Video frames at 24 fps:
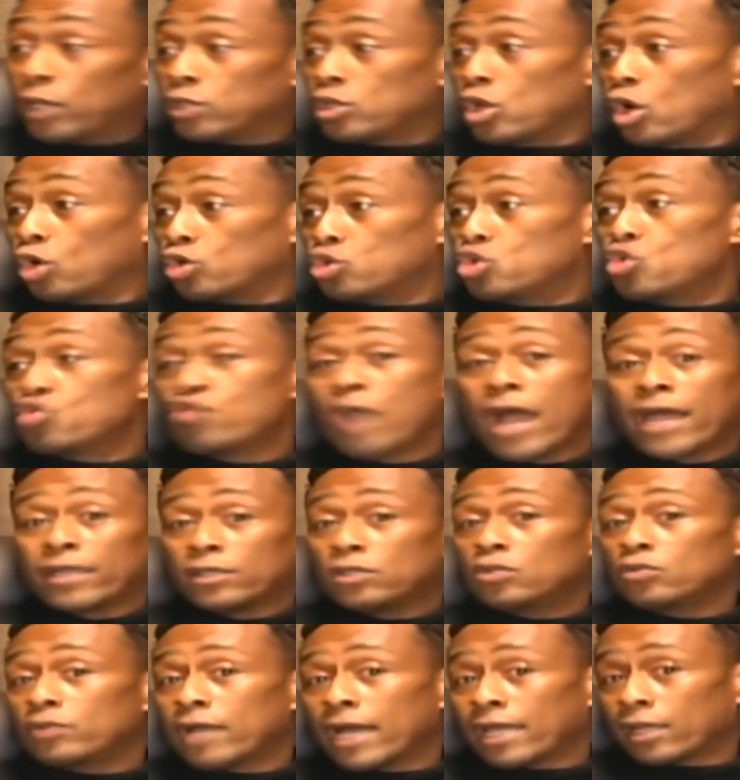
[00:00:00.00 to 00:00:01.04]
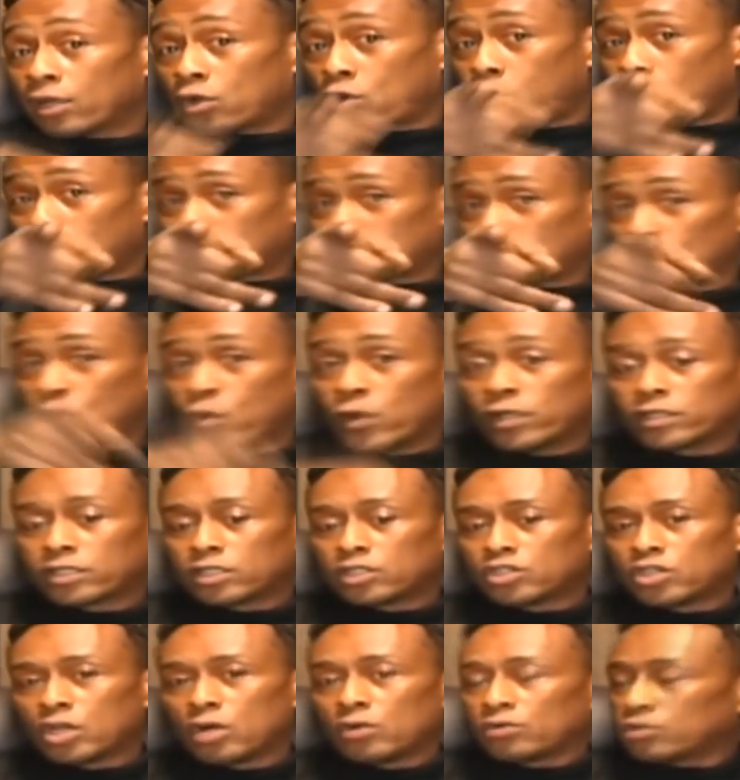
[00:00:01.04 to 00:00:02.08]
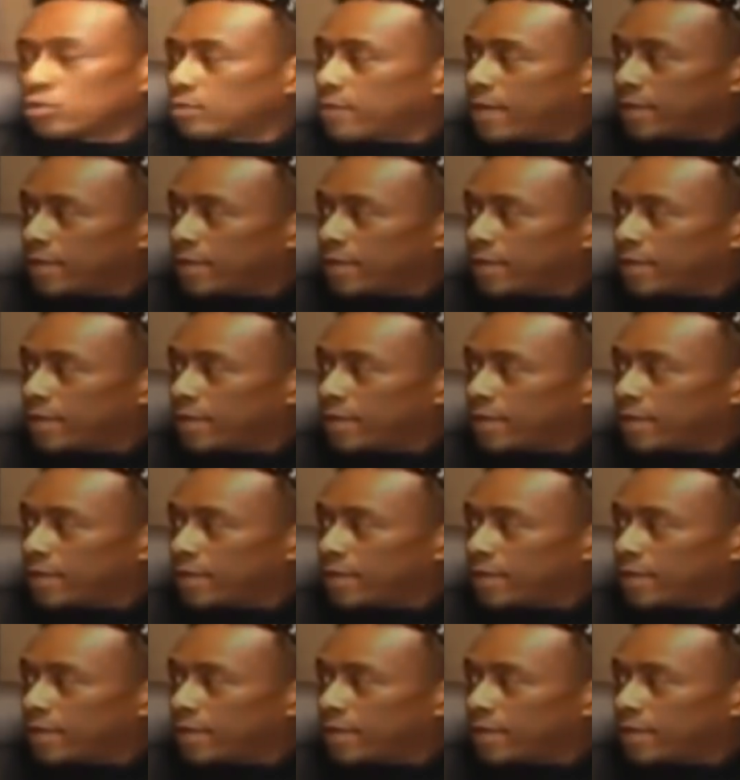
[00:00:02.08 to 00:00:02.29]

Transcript: was on something. But yo, you got, you got to question Quincy Jones